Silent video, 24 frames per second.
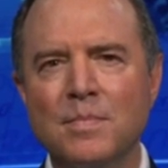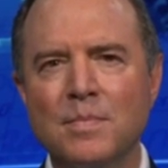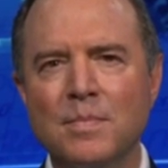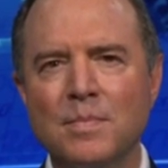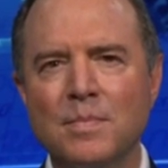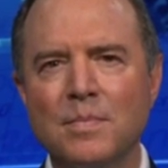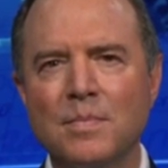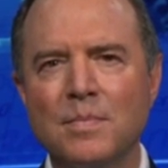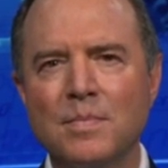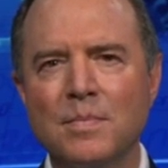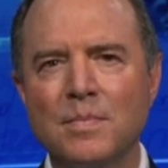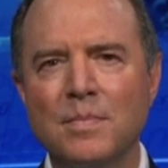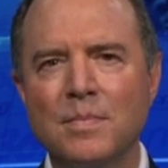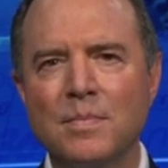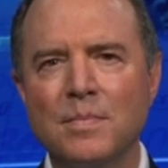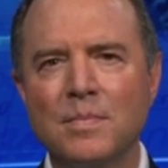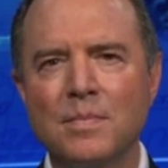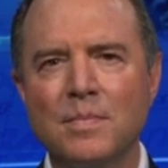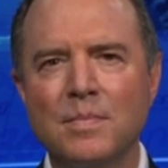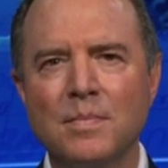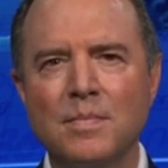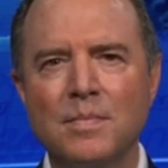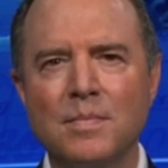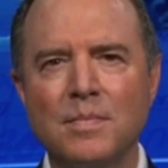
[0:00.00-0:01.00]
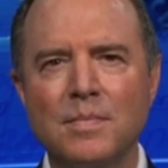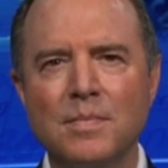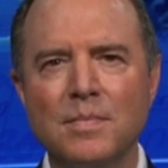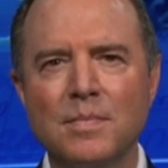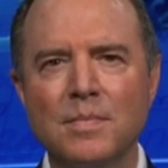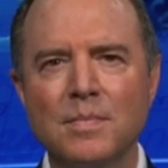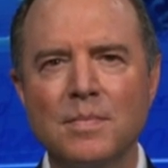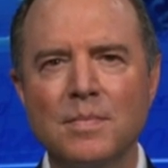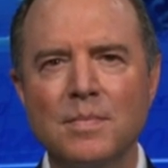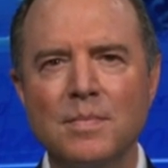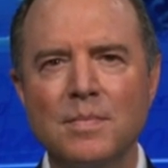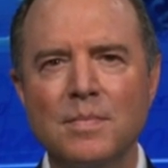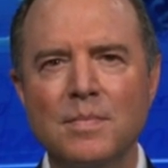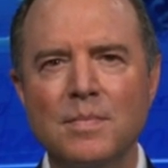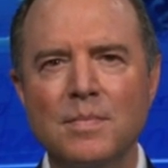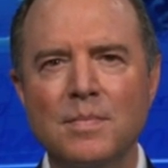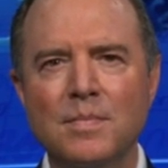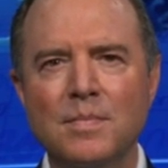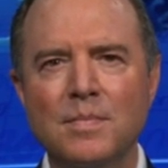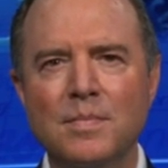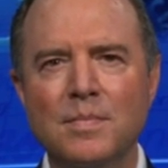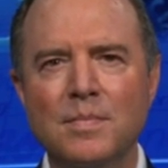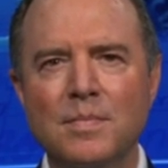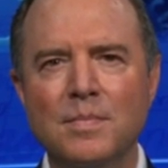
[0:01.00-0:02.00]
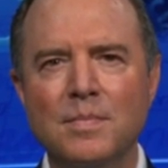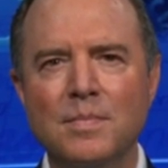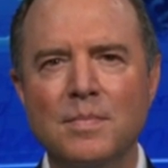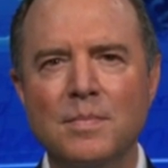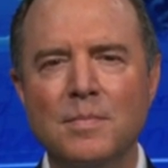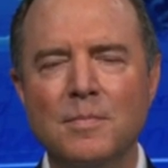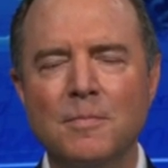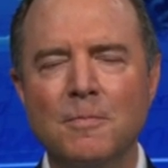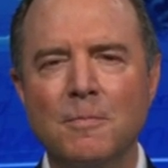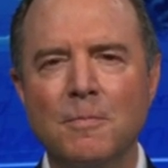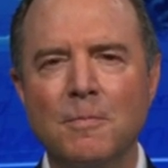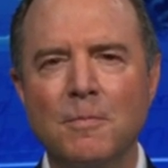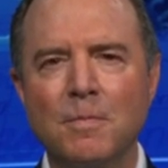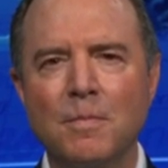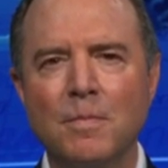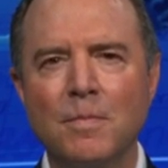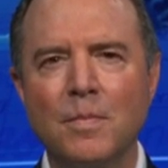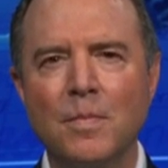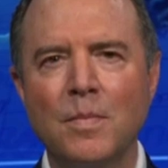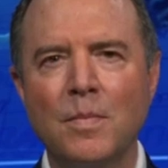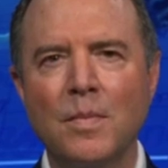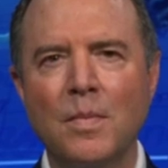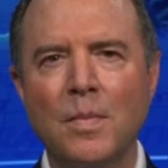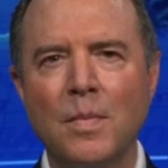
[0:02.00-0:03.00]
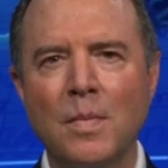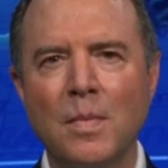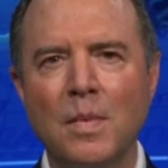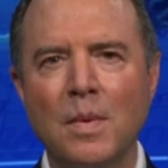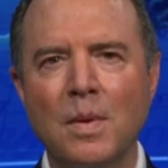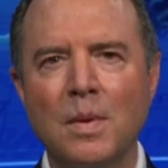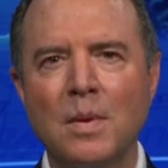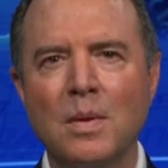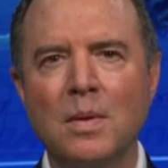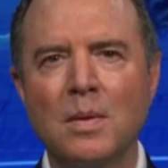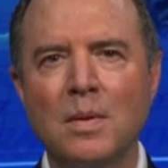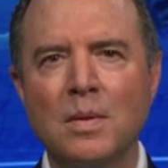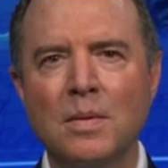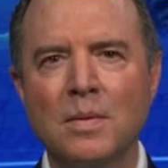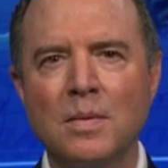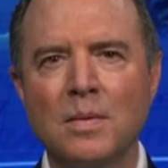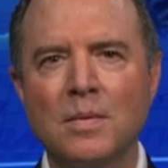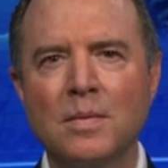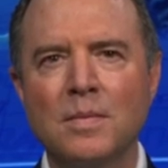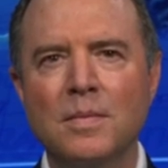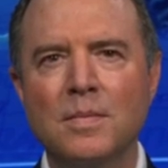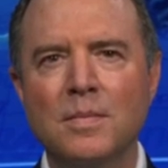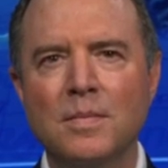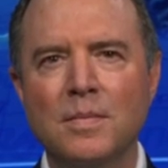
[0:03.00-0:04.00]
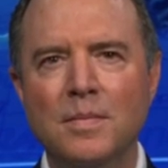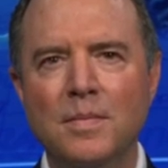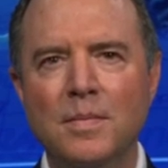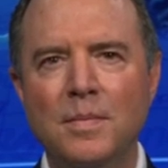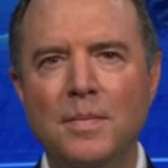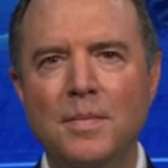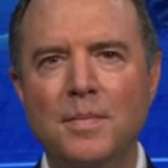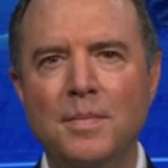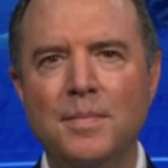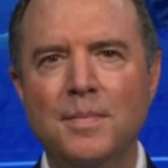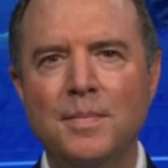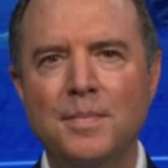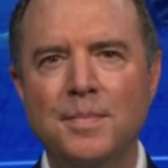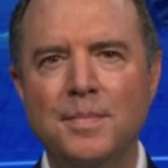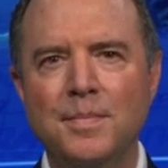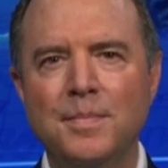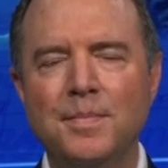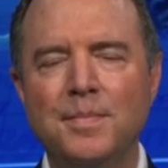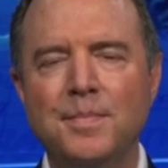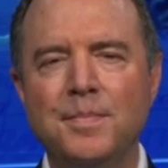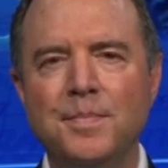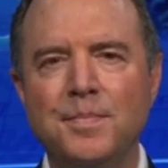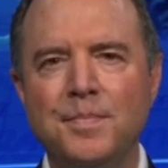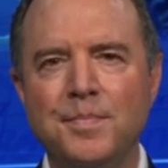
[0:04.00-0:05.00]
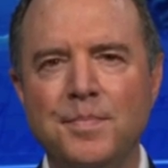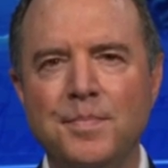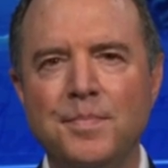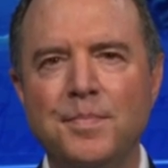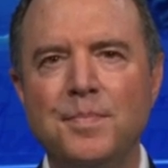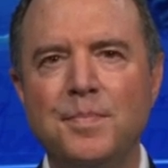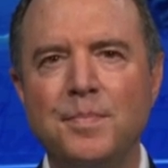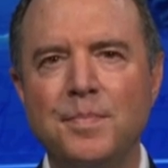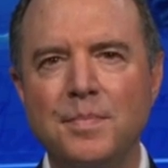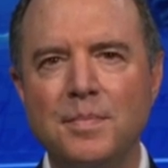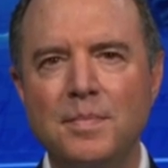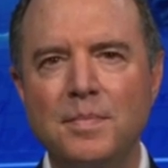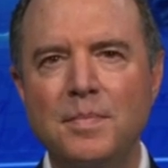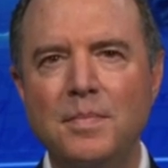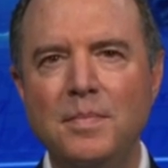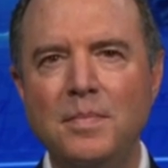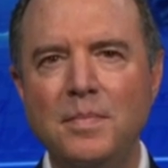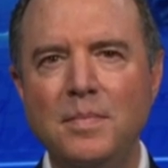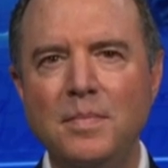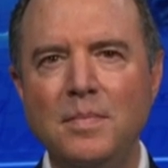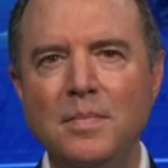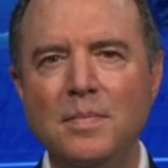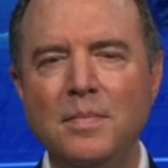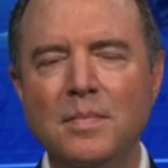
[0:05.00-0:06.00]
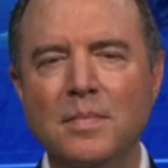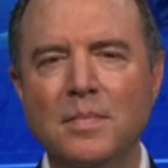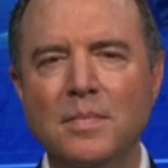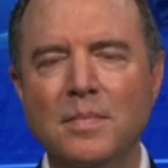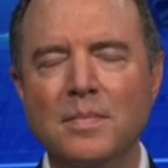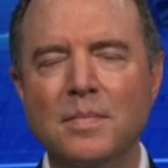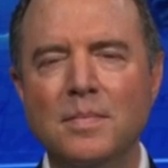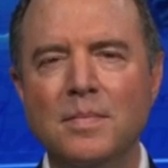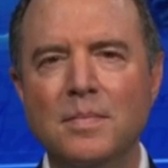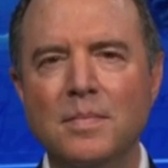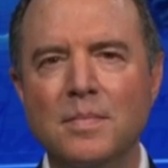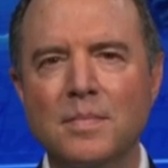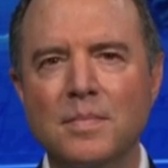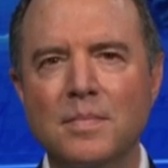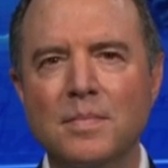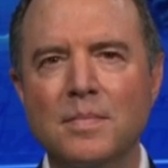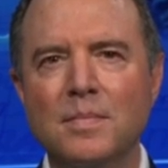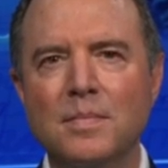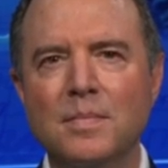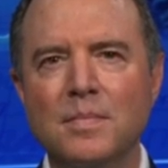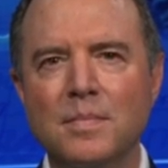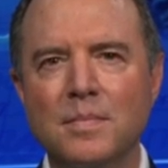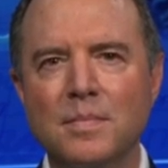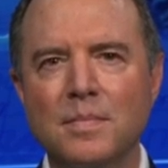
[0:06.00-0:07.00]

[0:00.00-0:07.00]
This person isn't speaking.